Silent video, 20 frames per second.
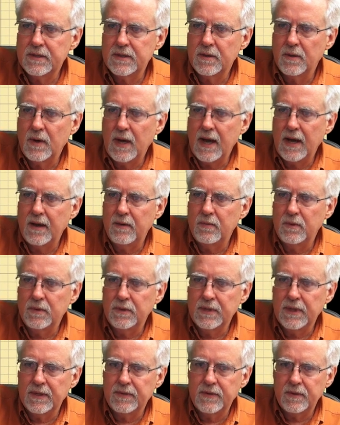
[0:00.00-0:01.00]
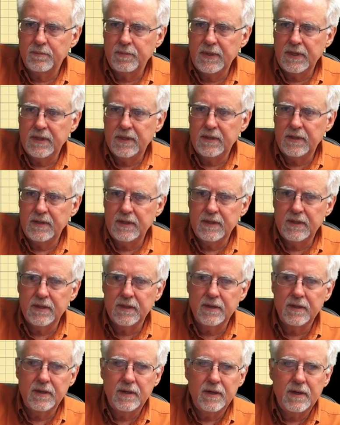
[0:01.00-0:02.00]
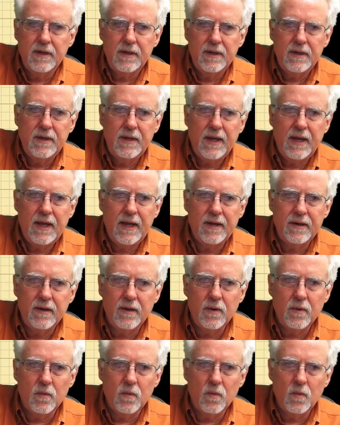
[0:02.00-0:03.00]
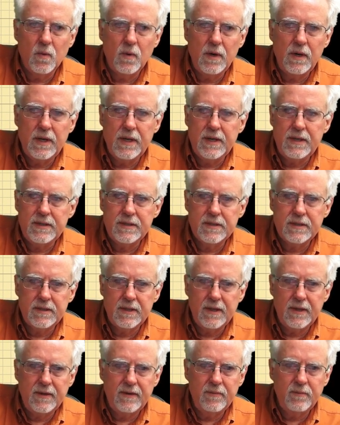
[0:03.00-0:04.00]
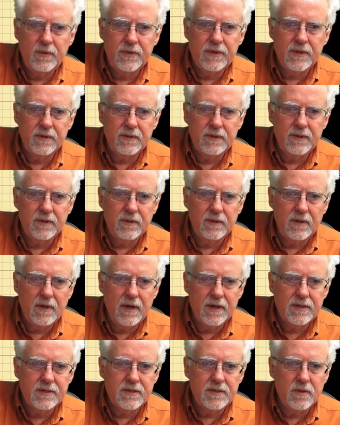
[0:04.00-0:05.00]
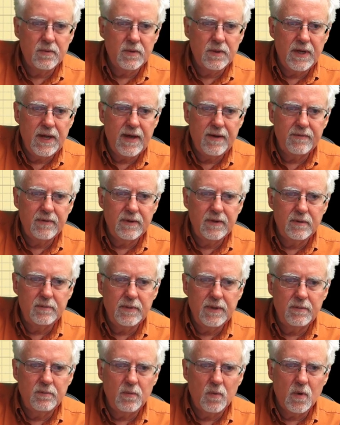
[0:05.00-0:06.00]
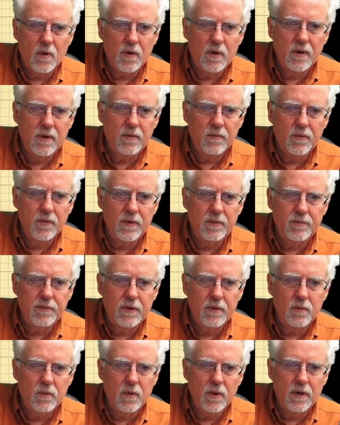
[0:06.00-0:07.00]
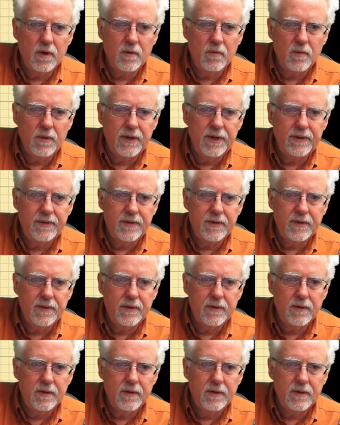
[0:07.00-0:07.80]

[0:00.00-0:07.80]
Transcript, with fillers: so I will get the pen here and erase it with a little luck, so we'll have a little bit more room to work with.